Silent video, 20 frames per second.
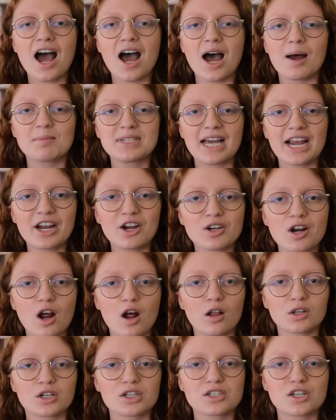Um, Tiger
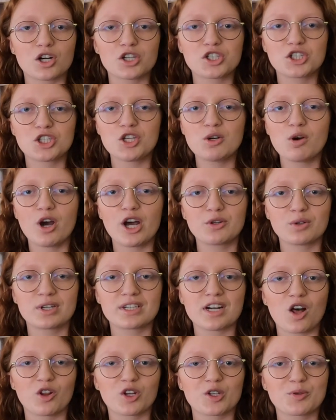Dollars are
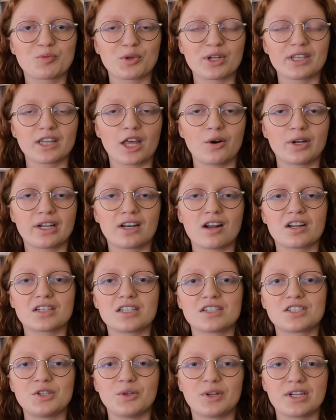$200 preloaded
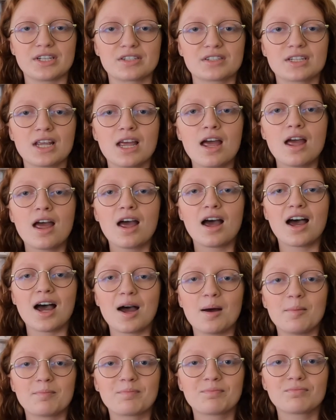onto students'
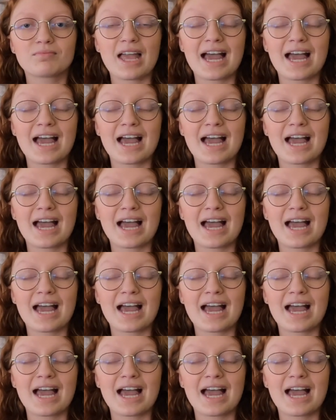um,